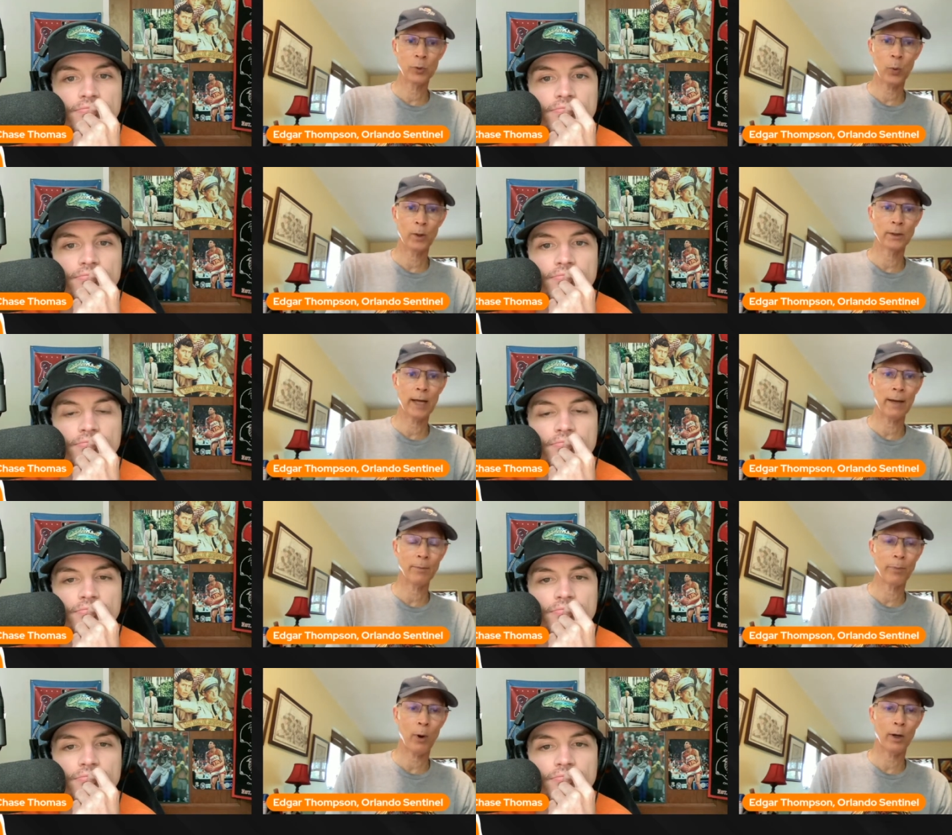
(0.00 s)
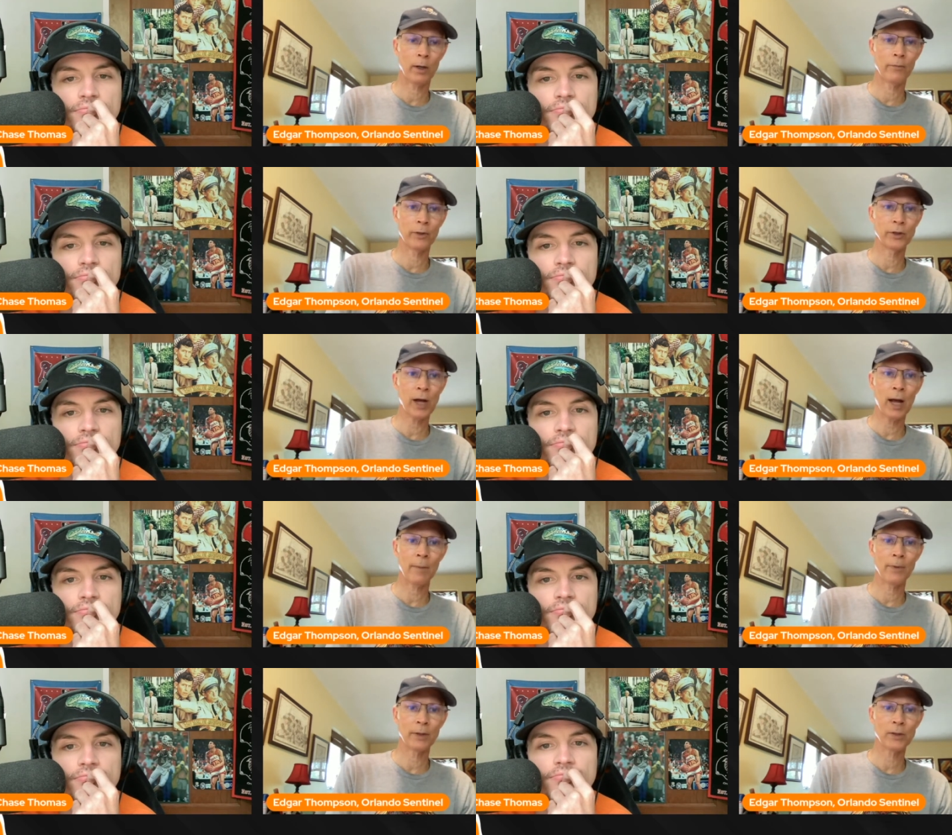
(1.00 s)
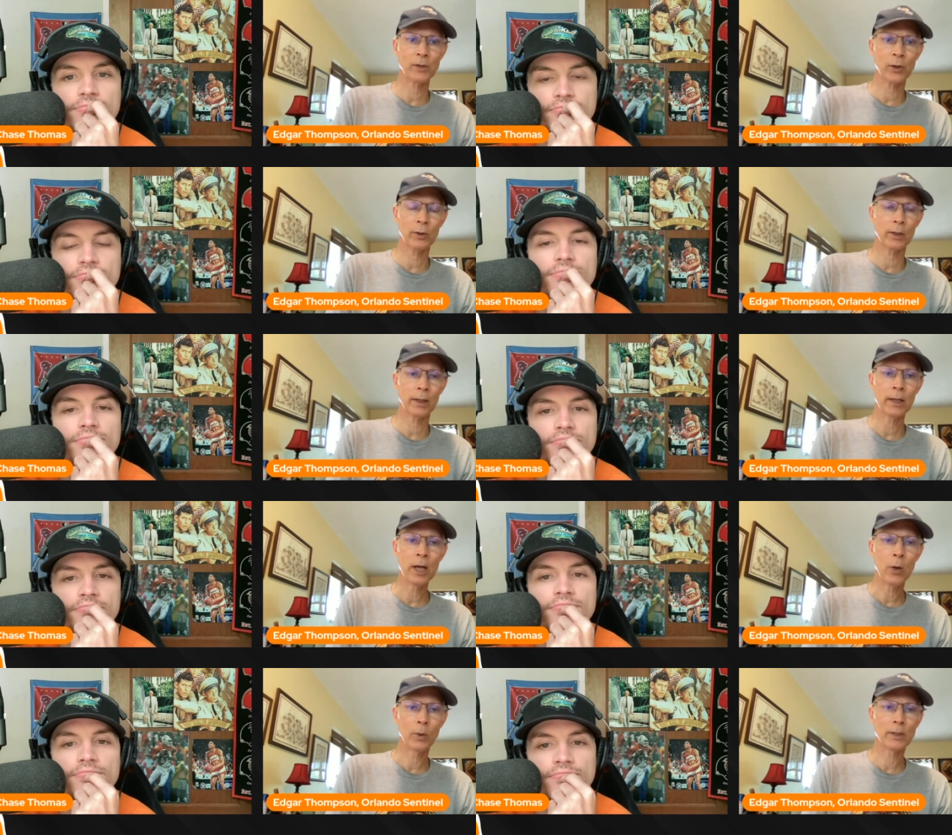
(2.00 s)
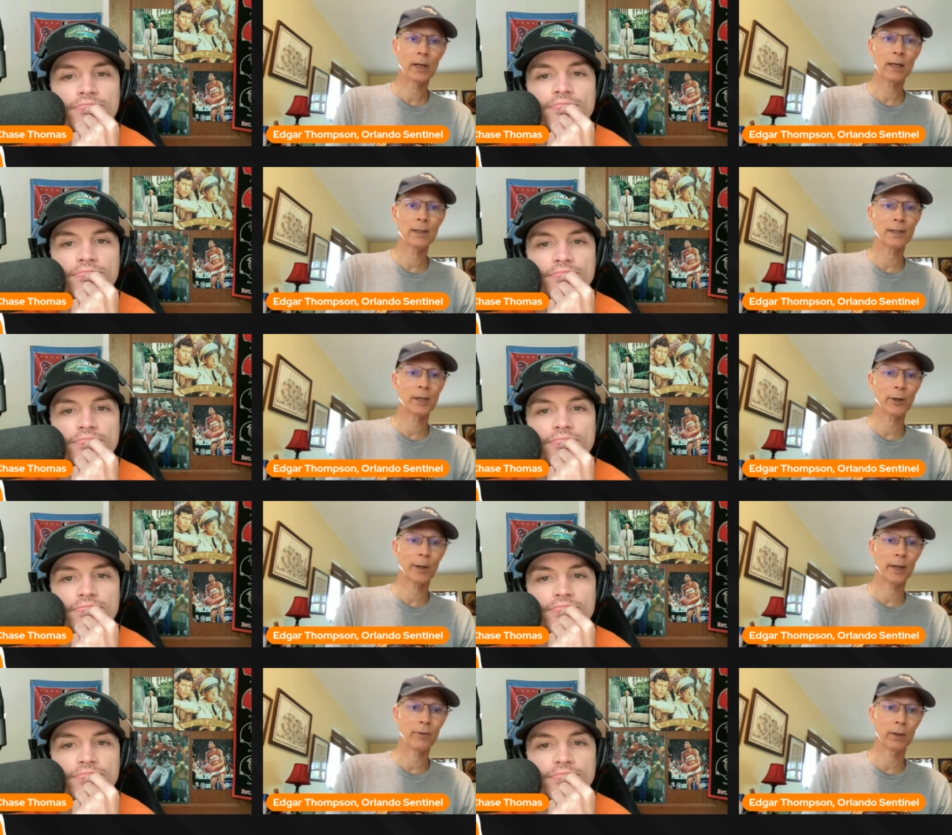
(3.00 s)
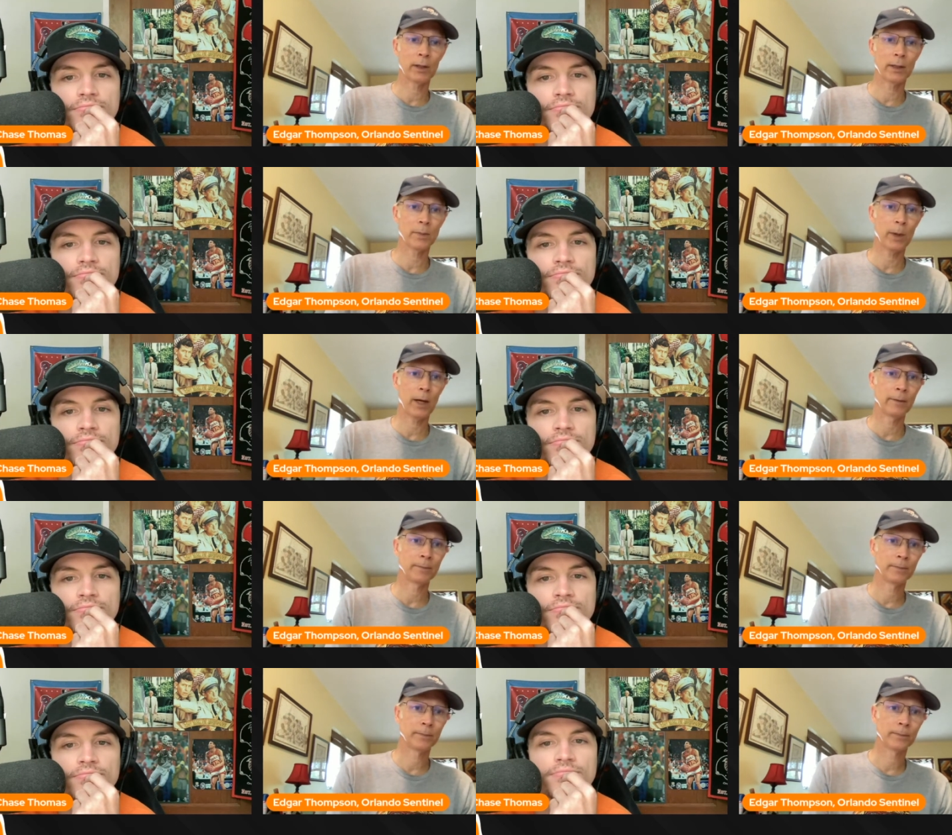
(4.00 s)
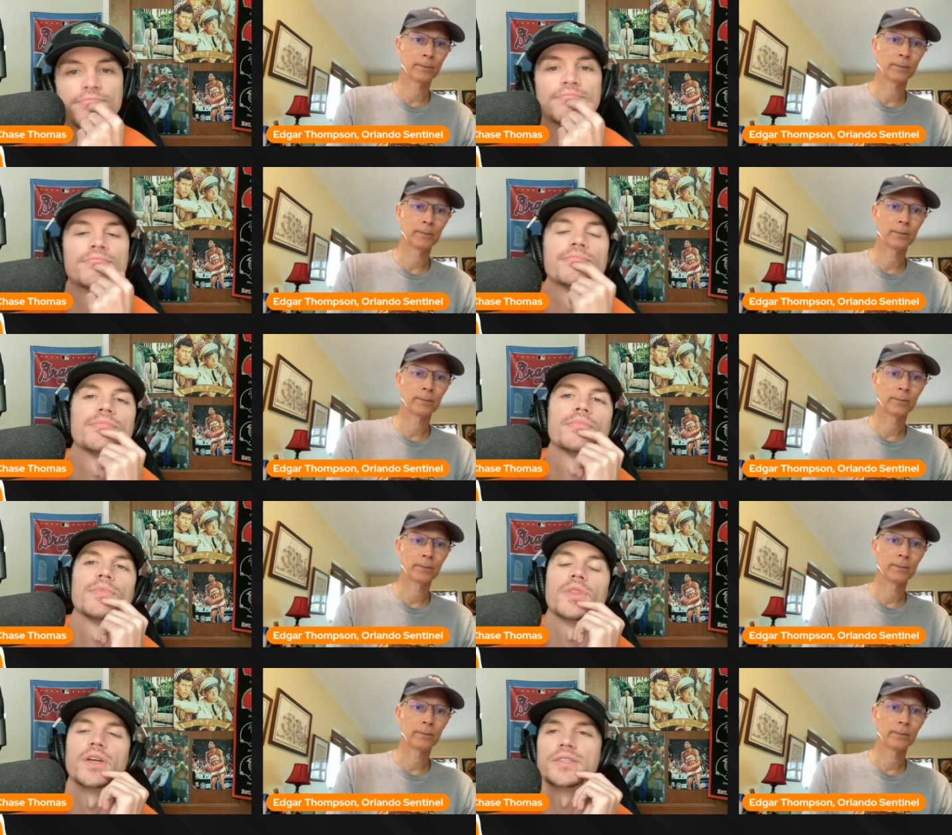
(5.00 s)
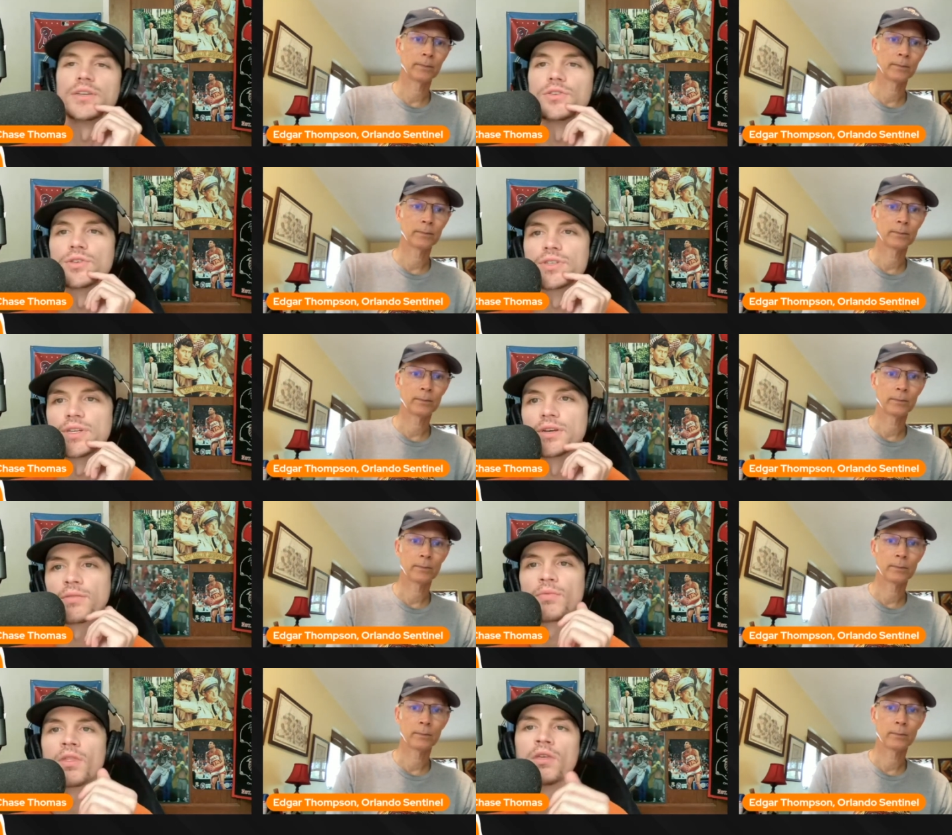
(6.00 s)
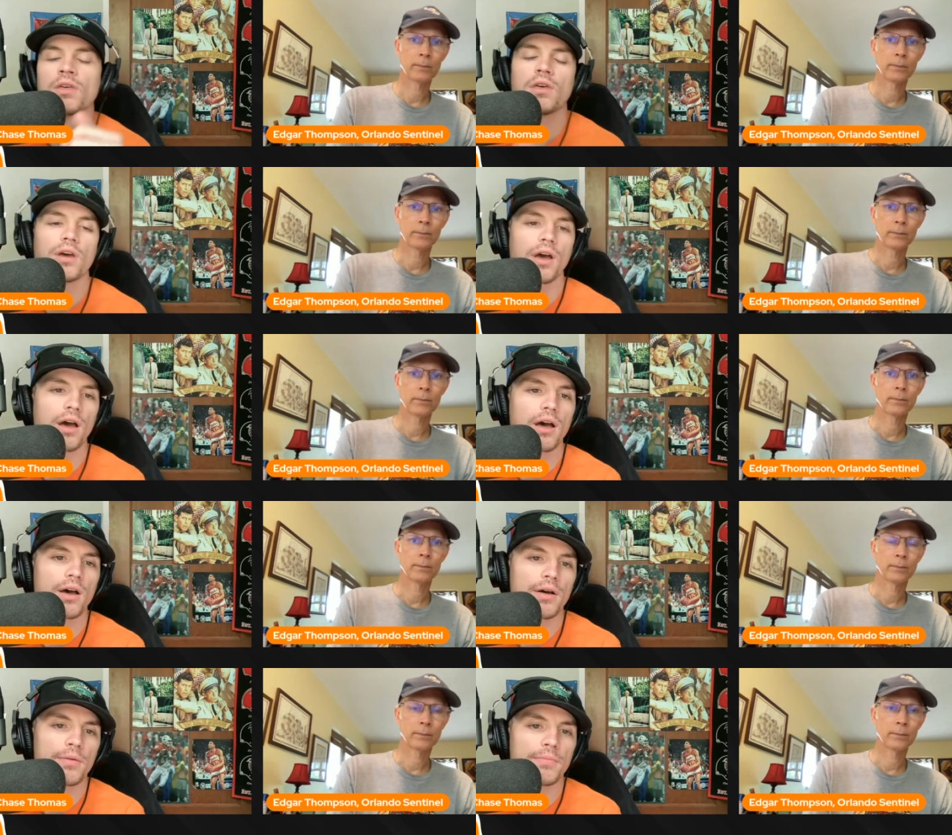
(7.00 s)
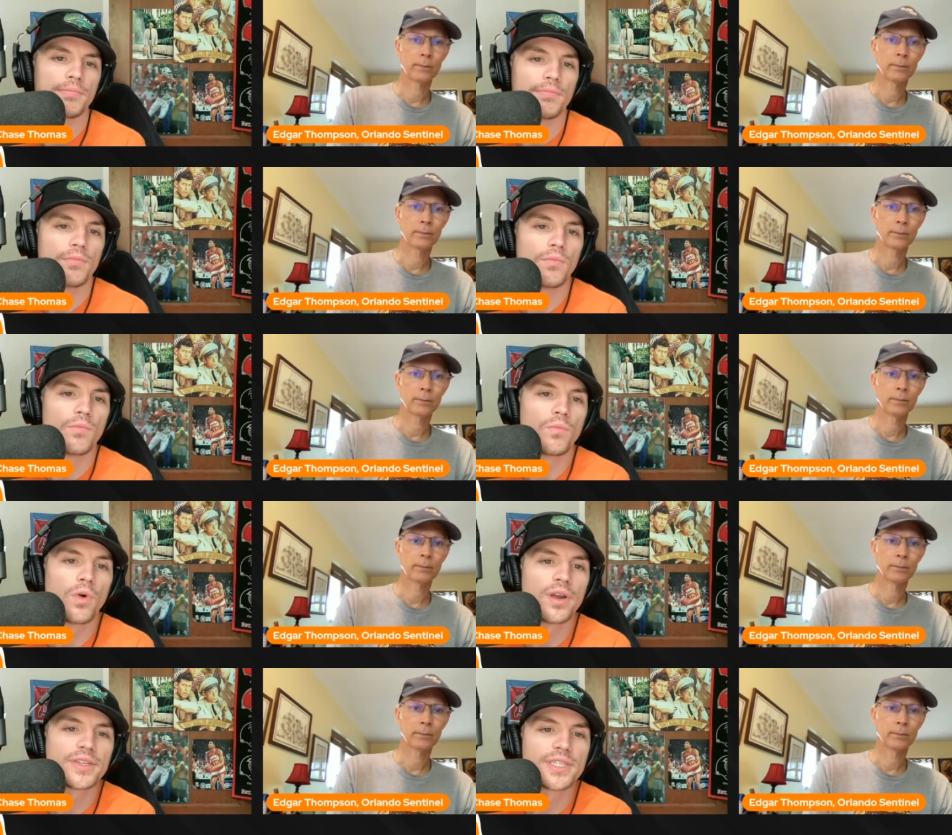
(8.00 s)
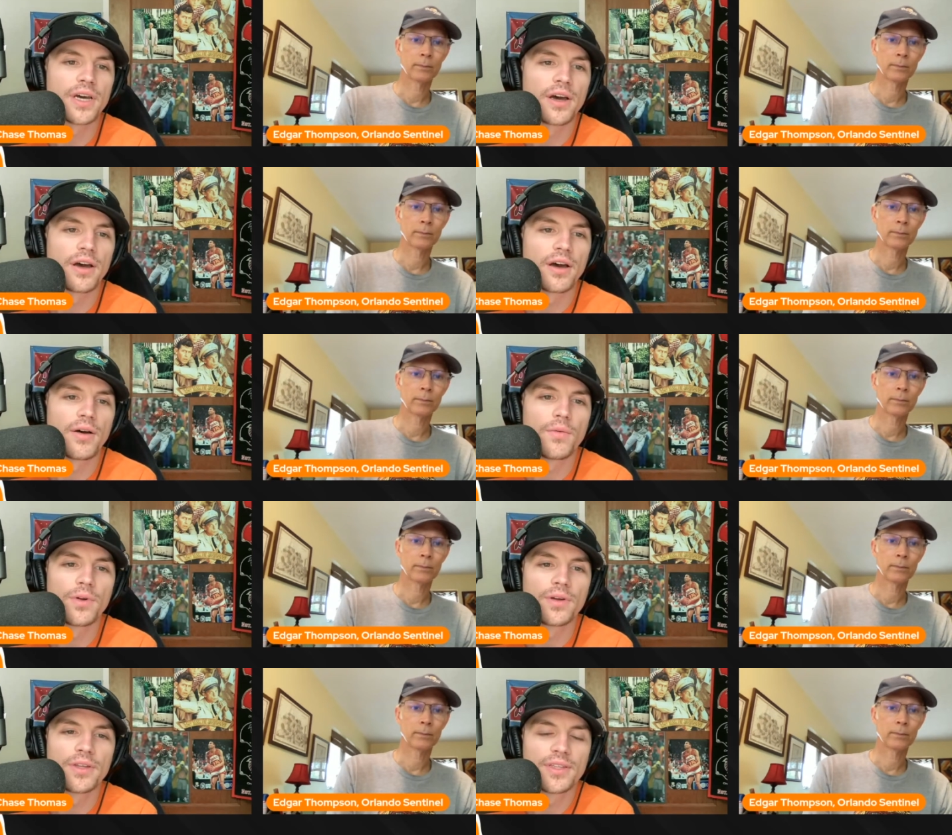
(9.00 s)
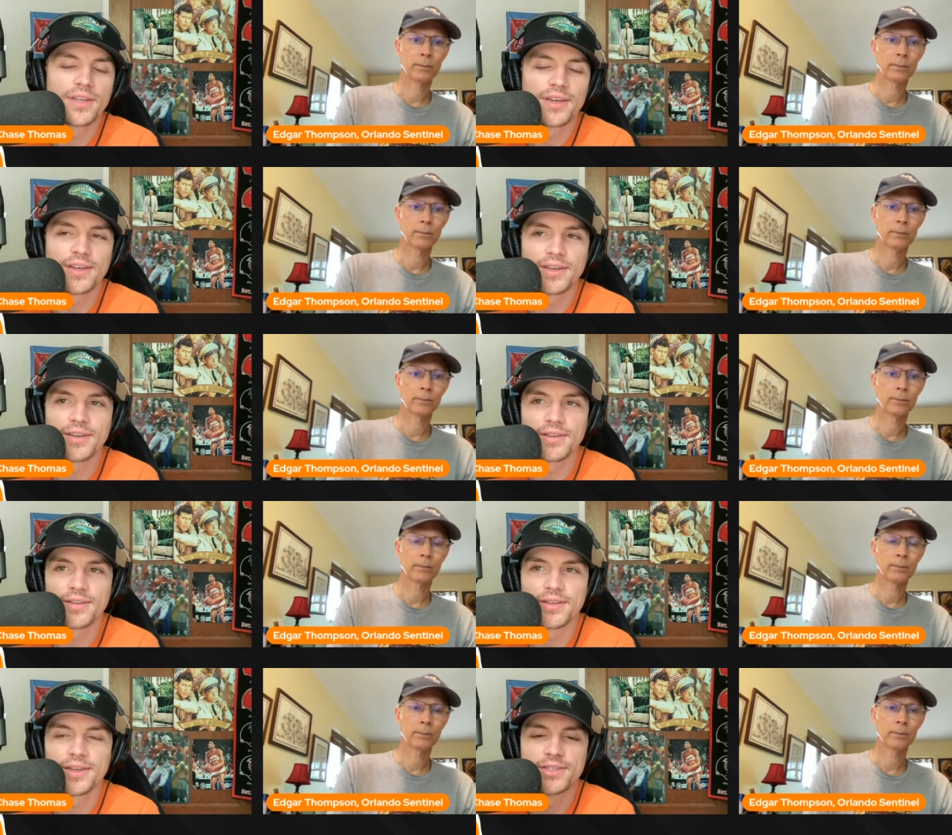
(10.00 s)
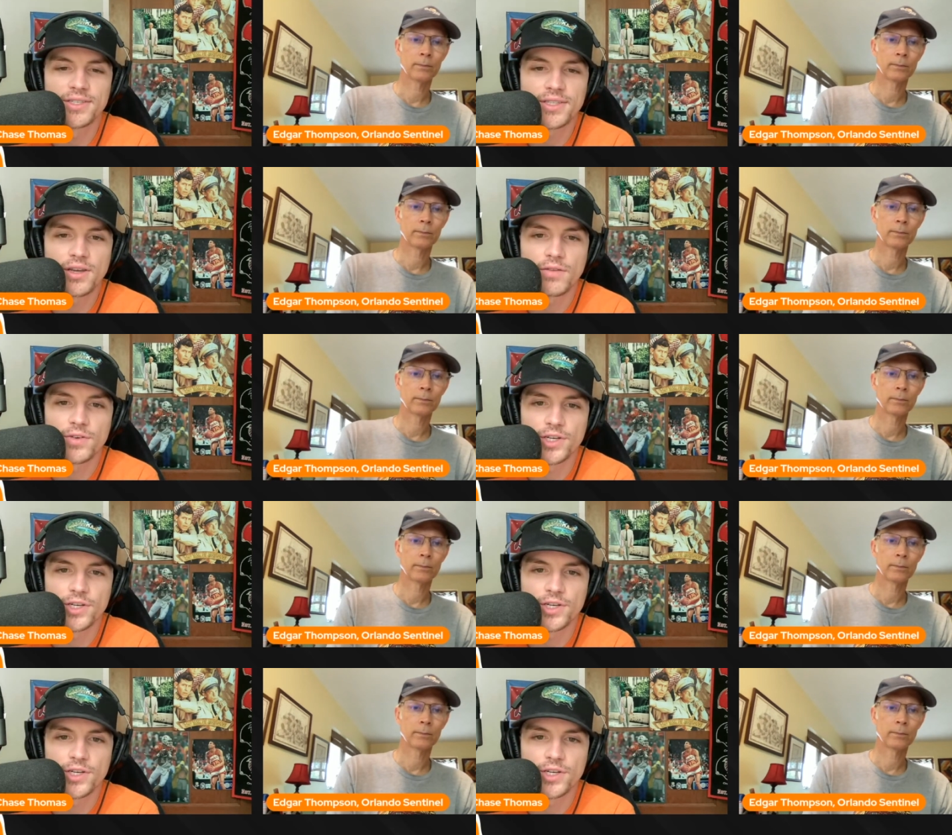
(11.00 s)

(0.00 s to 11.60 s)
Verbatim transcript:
Speaker 1: toward that part of the job that certainly was a necessary evil in his mind.
Speaker 2: That's interesting. Um, what, uh, what is this the year for